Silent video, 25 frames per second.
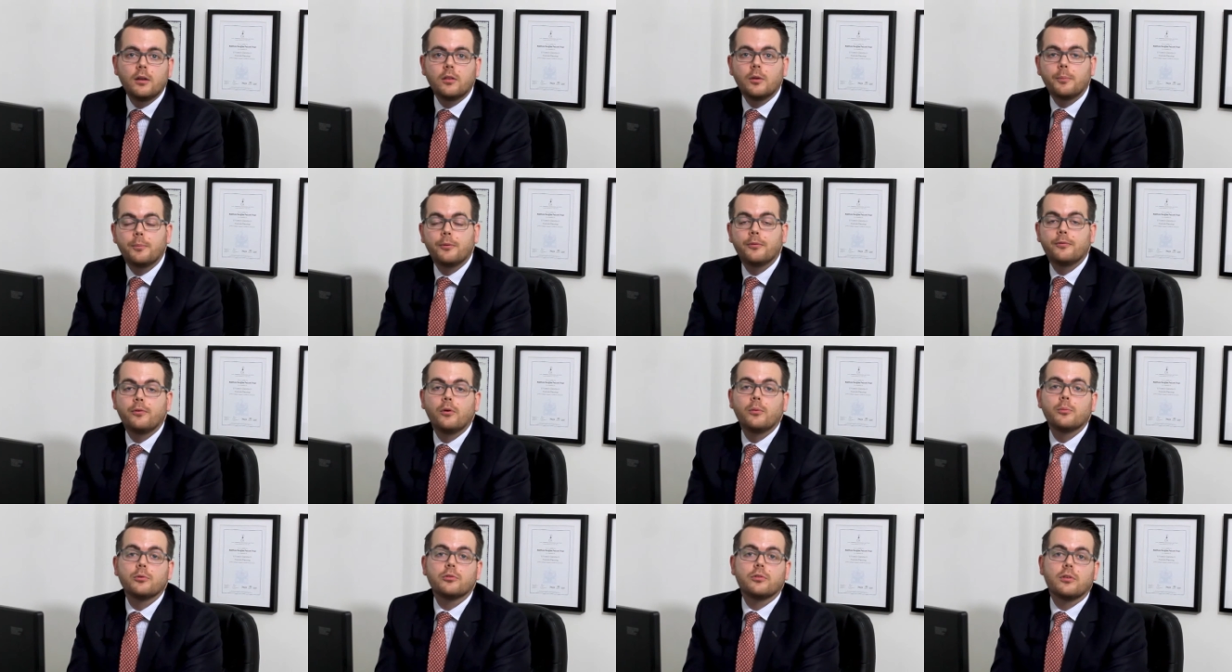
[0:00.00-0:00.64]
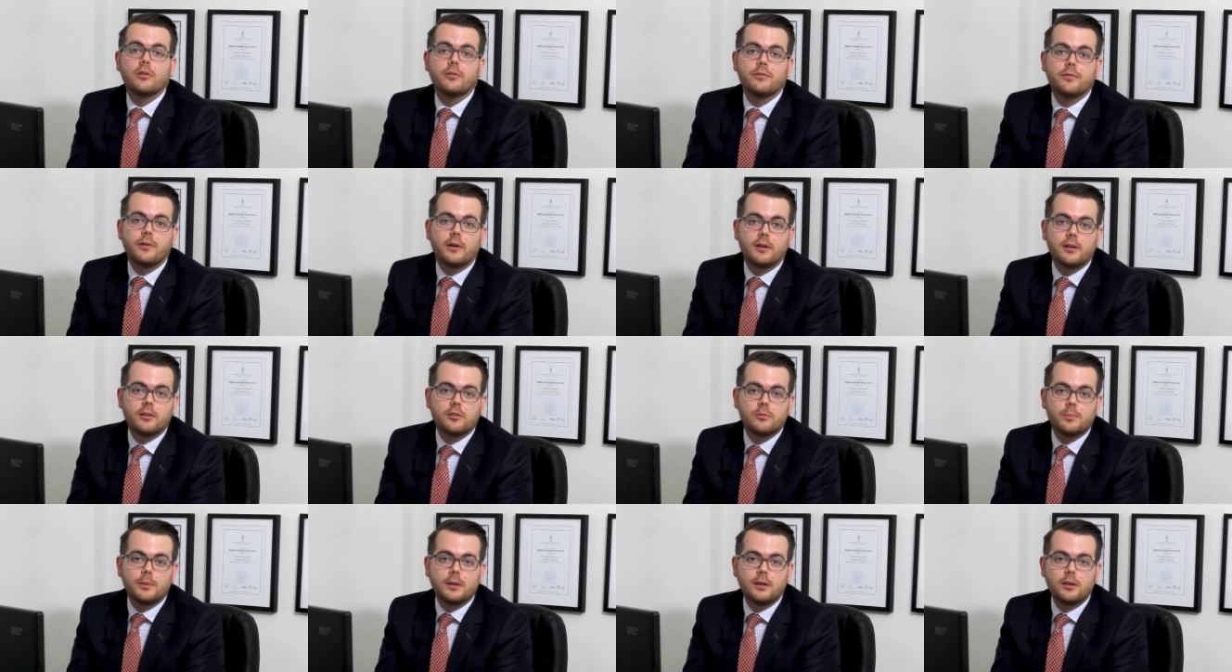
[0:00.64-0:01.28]
The performance of the
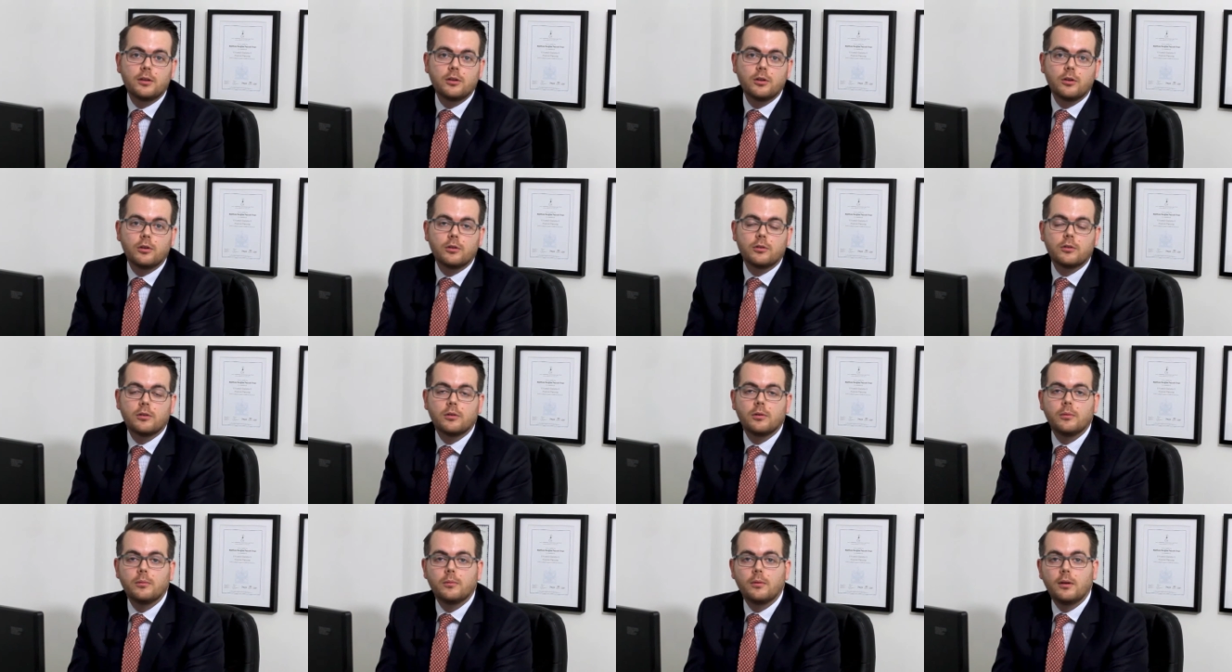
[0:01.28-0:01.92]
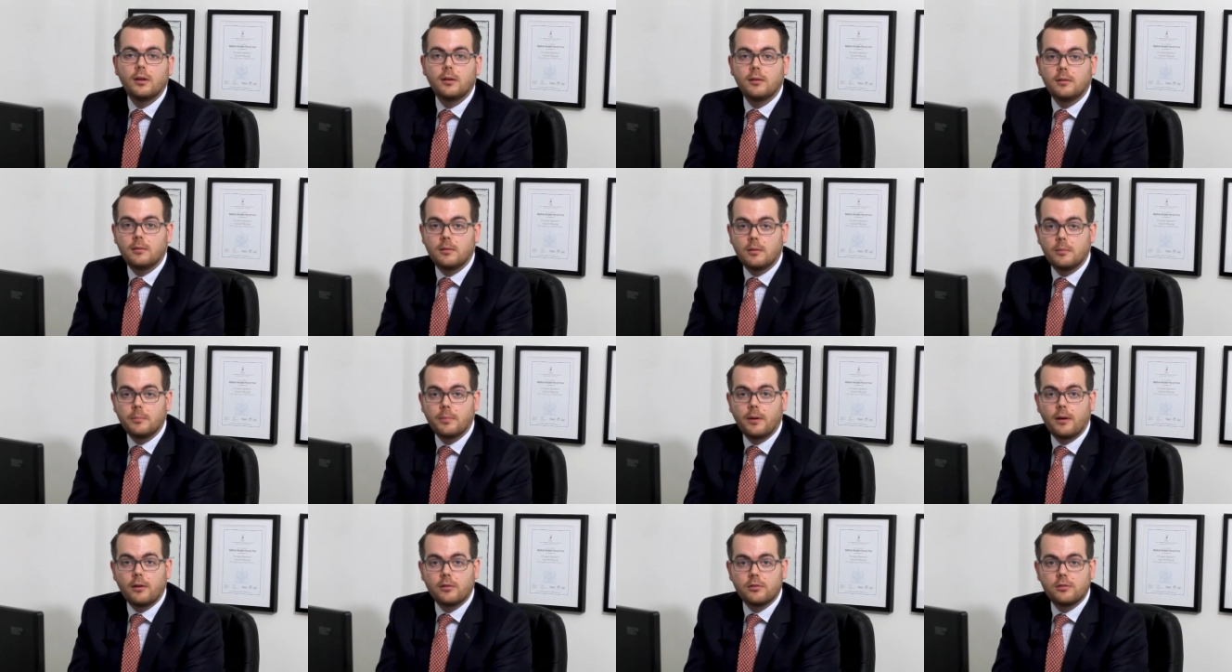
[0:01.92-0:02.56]
fund has been good in
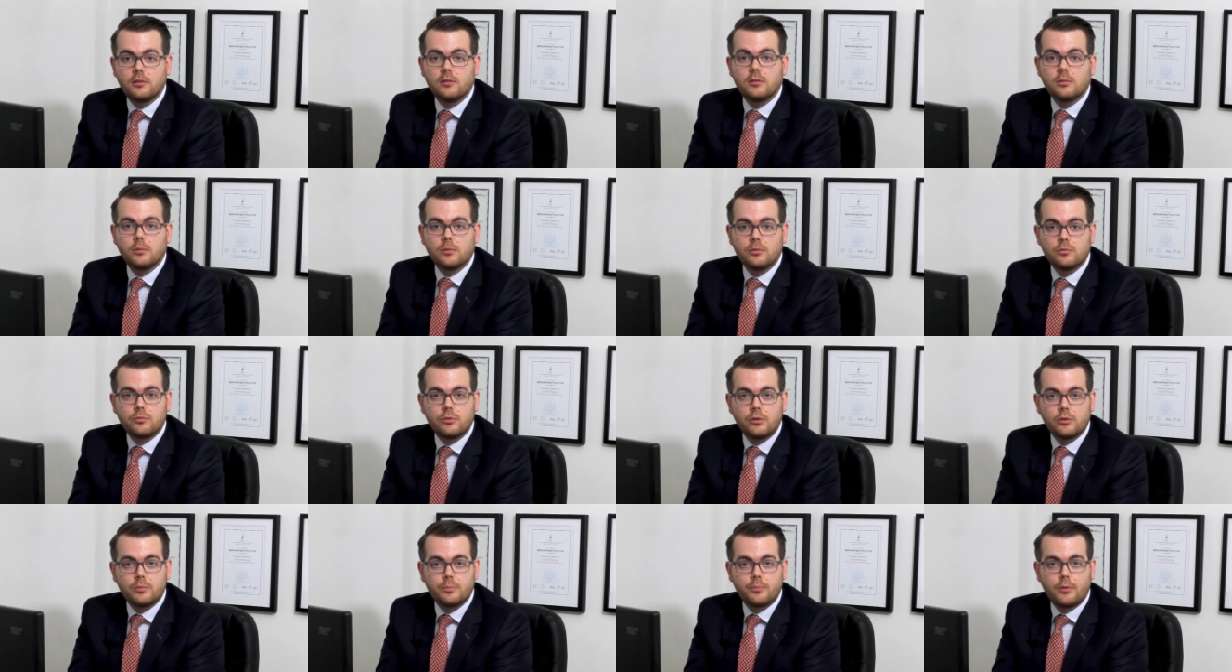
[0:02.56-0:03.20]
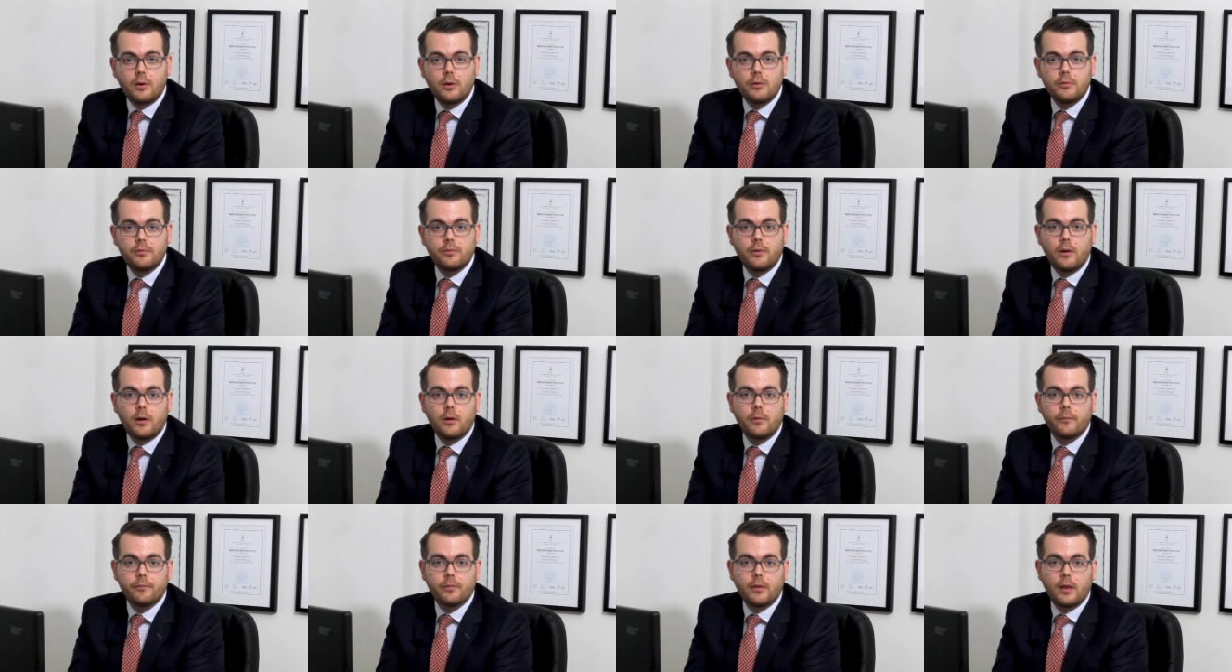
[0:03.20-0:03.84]
comparison to its risk
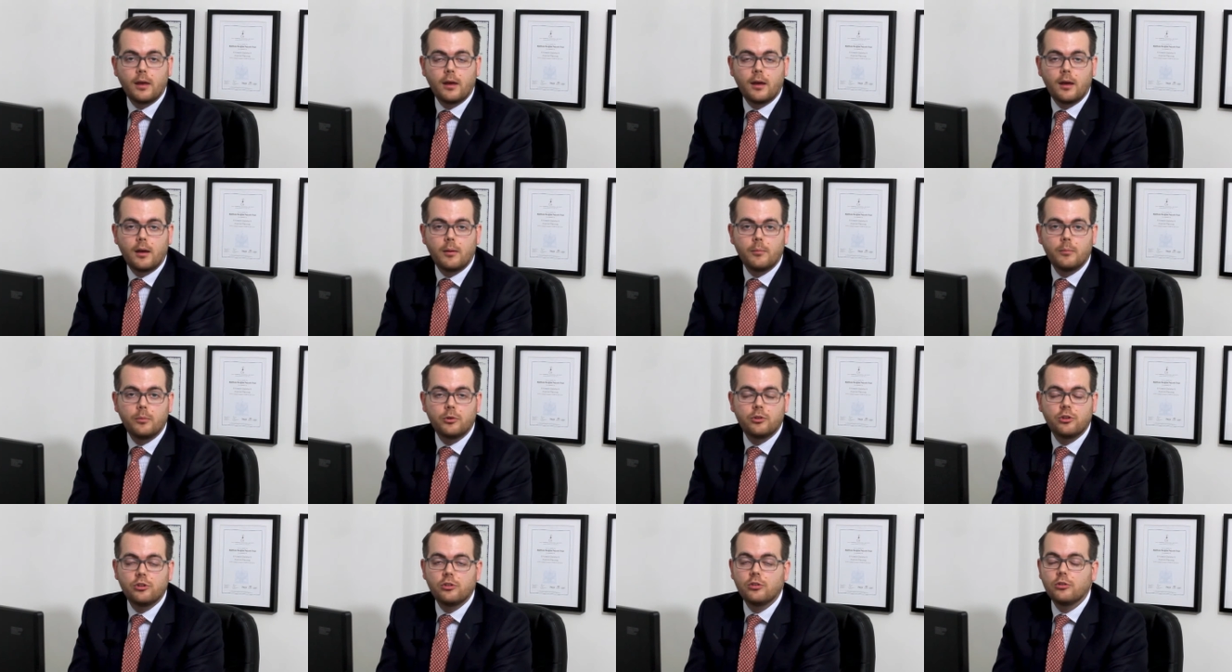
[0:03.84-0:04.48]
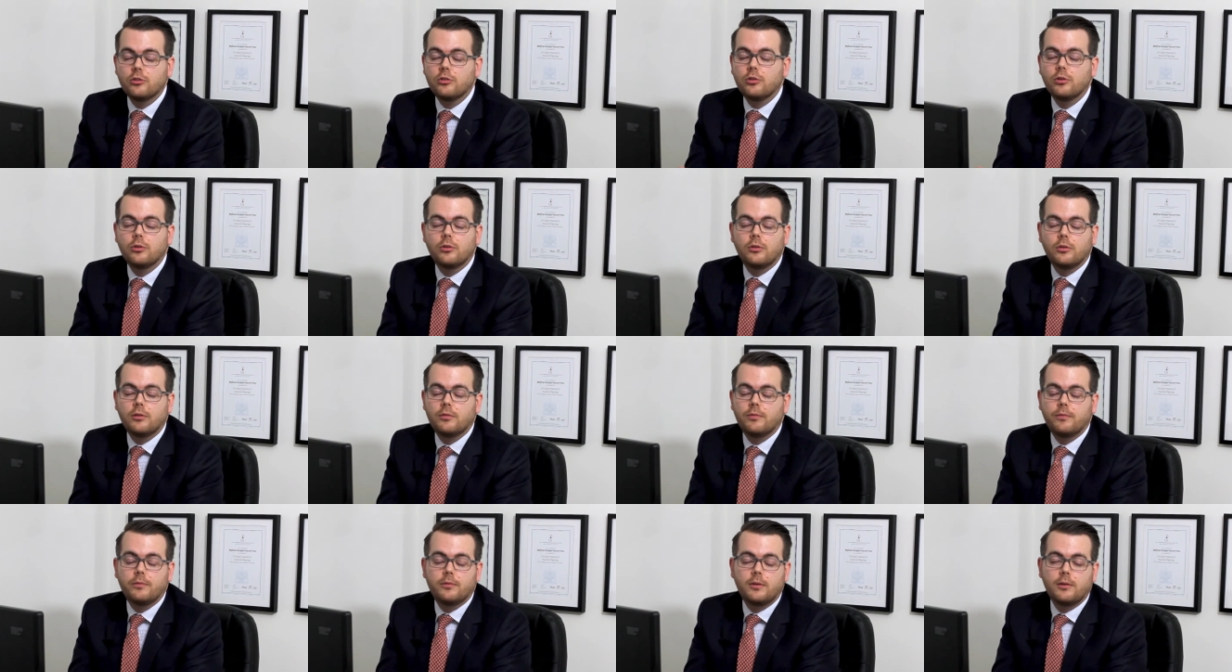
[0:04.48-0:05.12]
profile, which isn't too
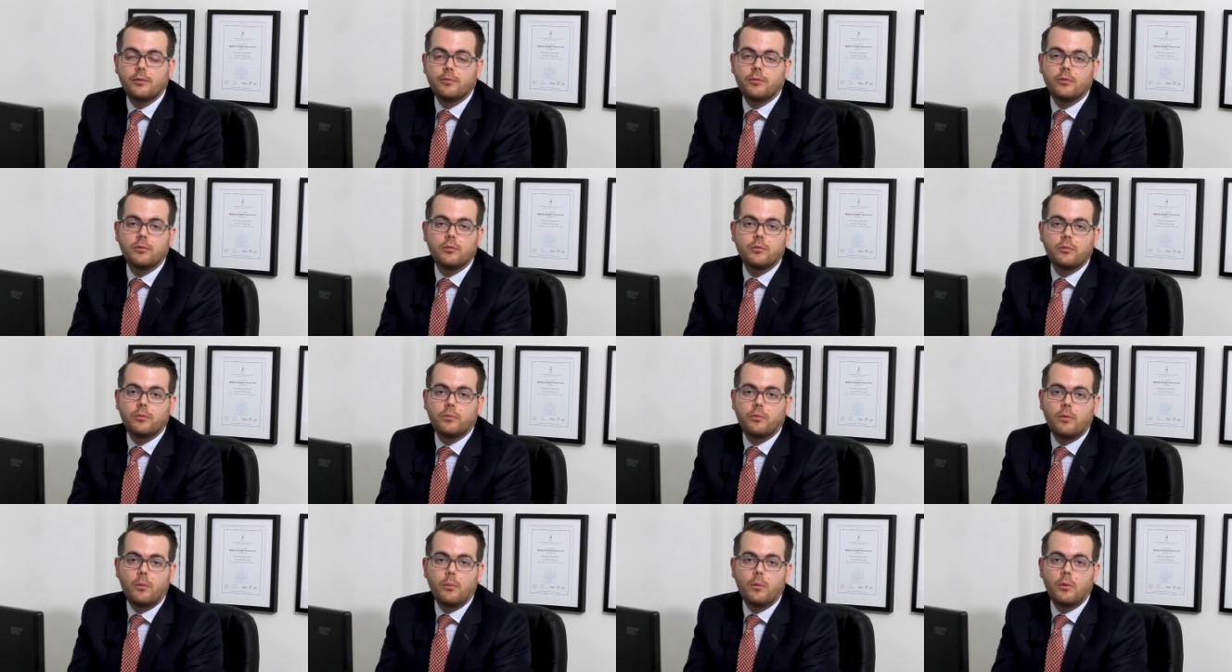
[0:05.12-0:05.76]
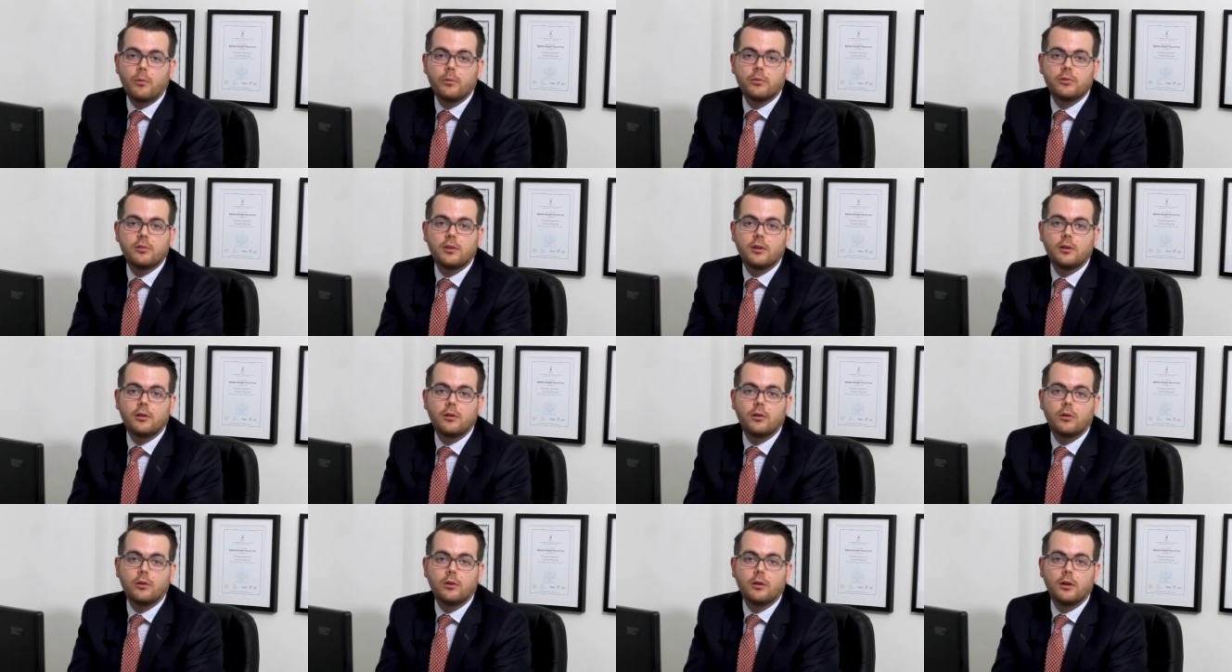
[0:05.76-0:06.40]
different from what we're
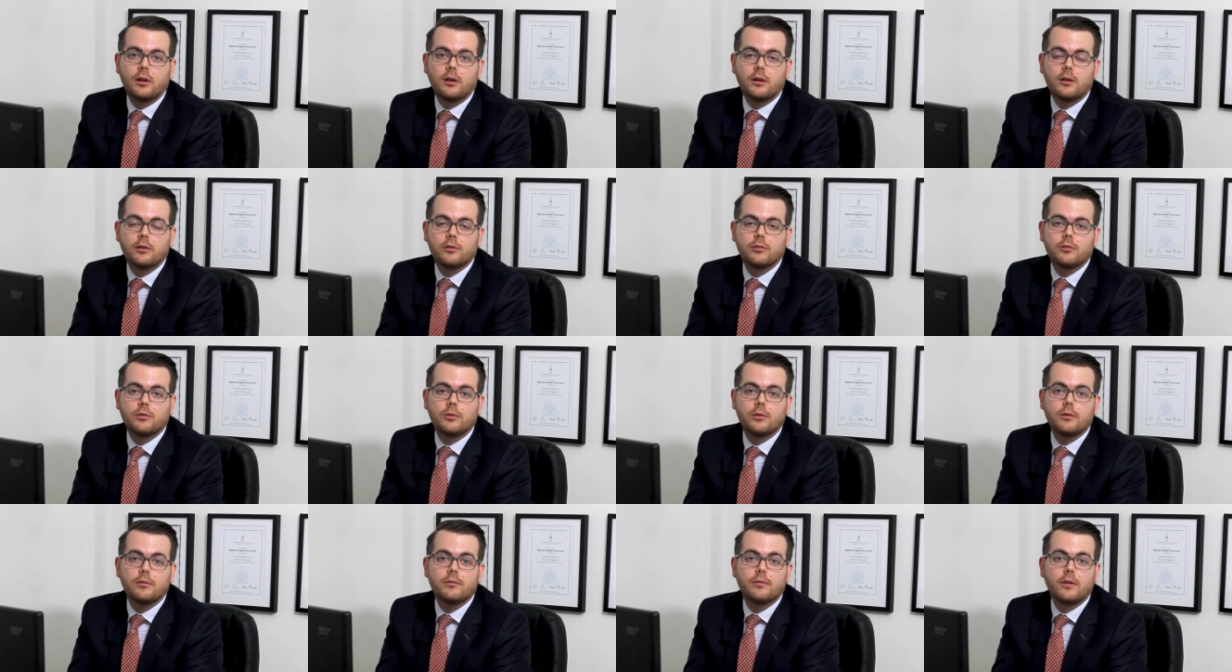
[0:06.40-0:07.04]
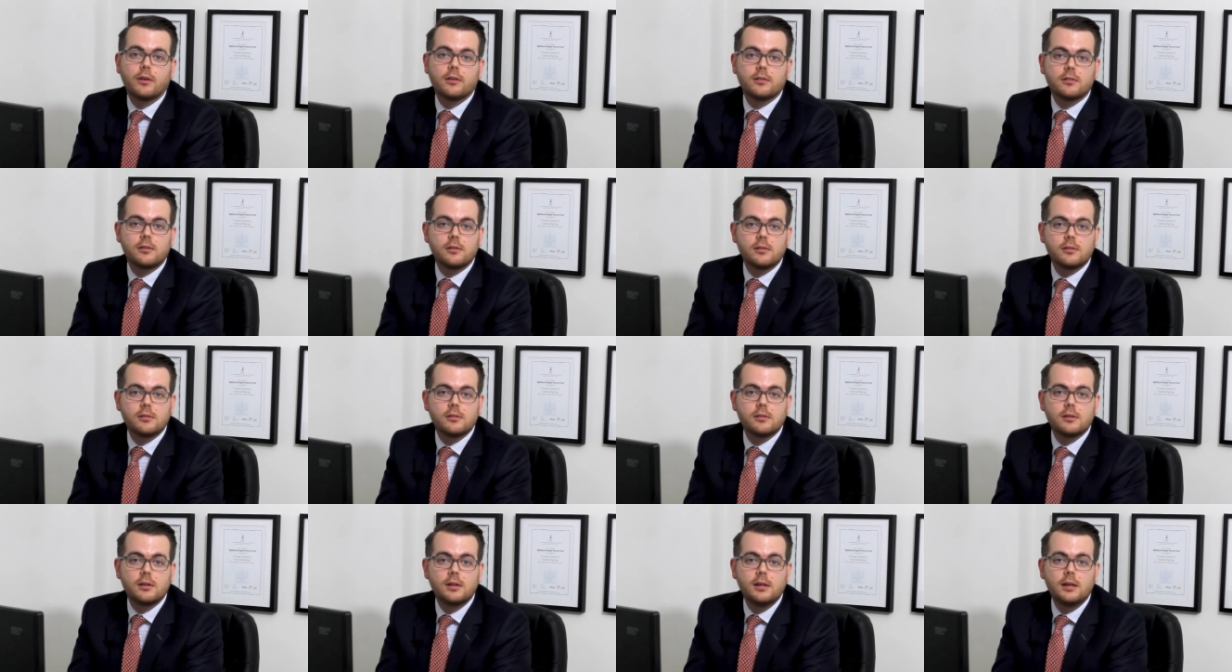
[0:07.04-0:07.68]
seeing on Stewart
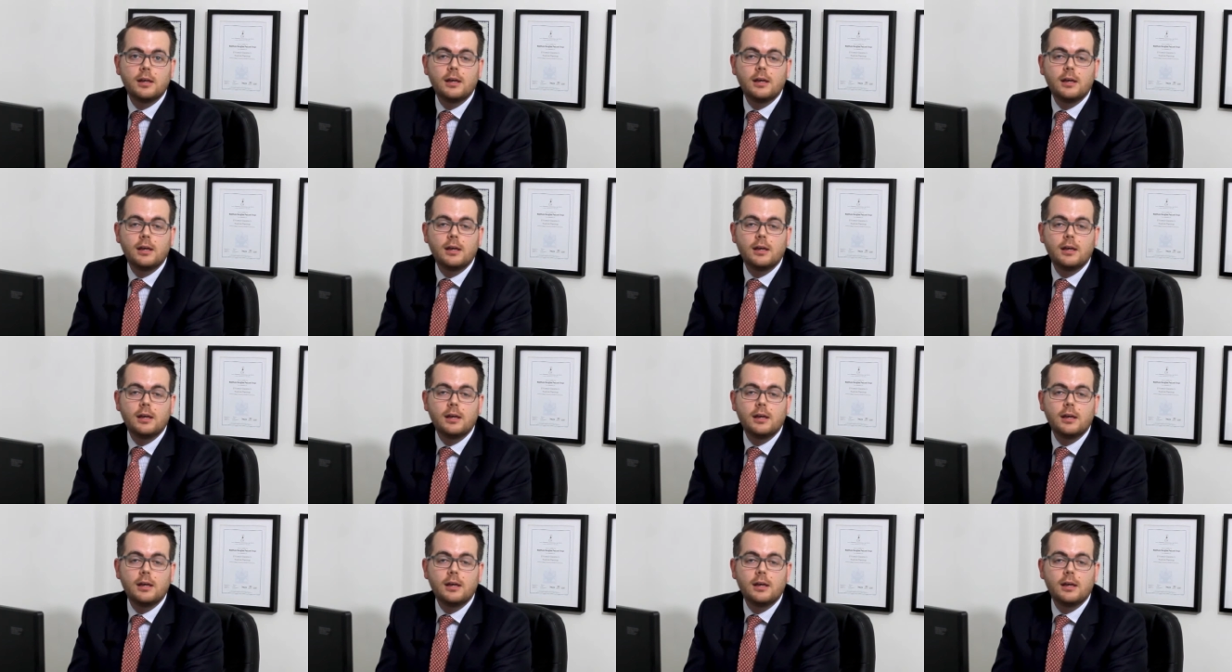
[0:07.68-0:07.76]
Investors.